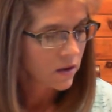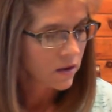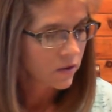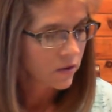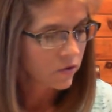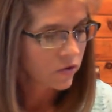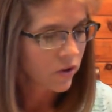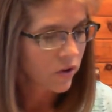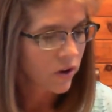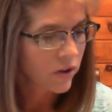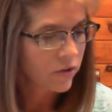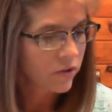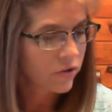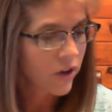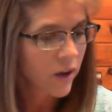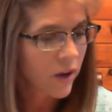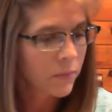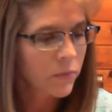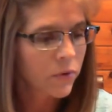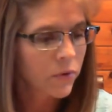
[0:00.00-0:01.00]
John
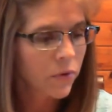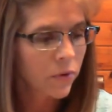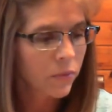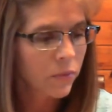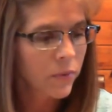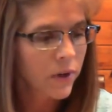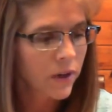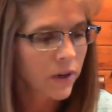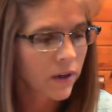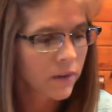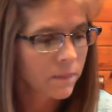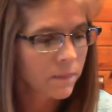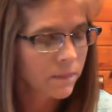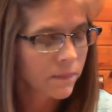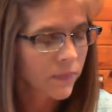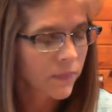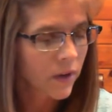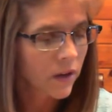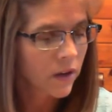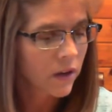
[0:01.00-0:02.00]
chapter 3,
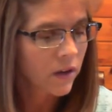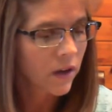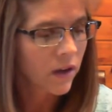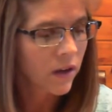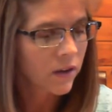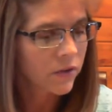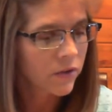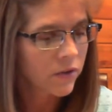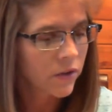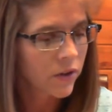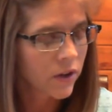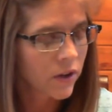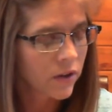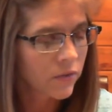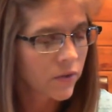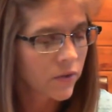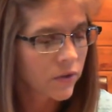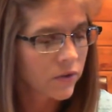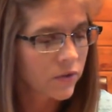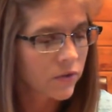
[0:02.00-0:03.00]
starting in
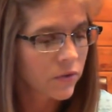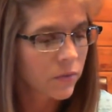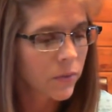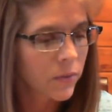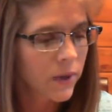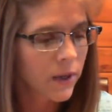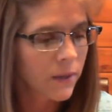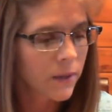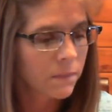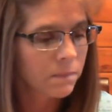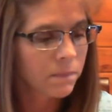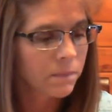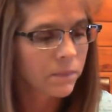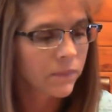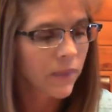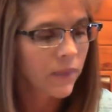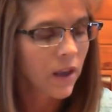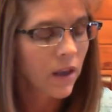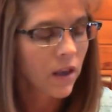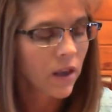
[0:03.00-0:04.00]
verse 3,
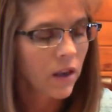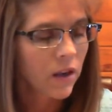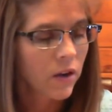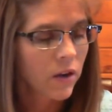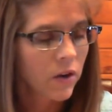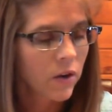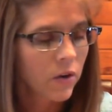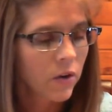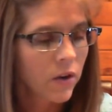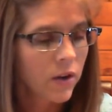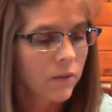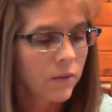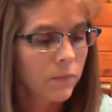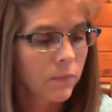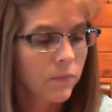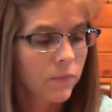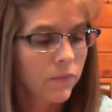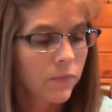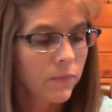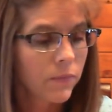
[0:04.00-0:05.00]
you know,
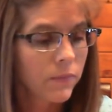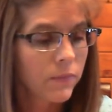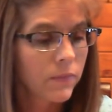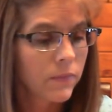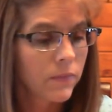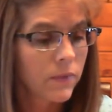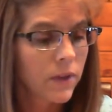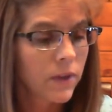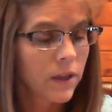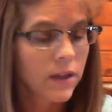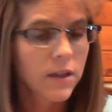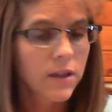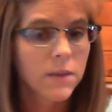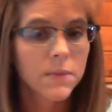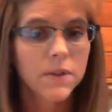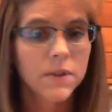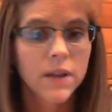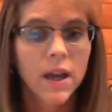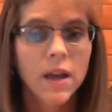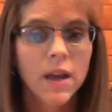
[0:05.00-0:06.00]

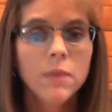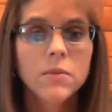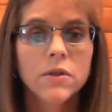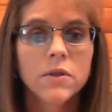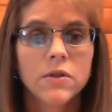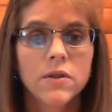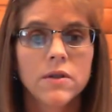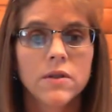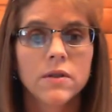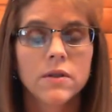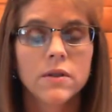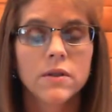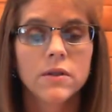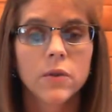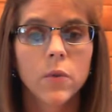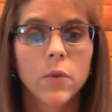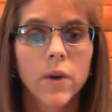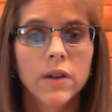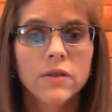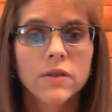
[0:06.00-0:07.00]
Nicodemus came to Jesus
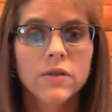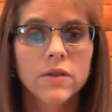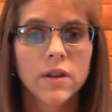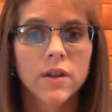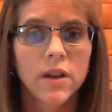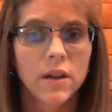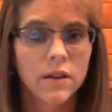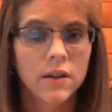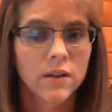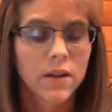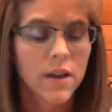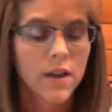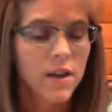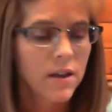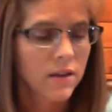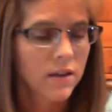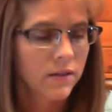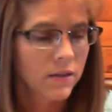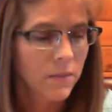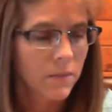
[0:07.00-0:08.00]
questioning
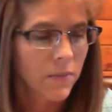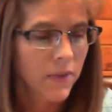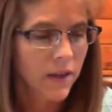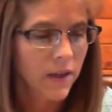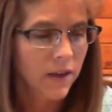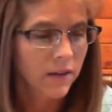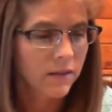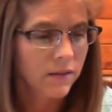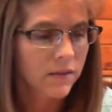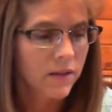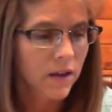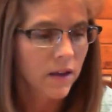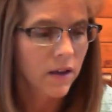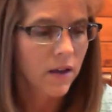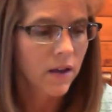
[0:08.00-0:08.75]
some things,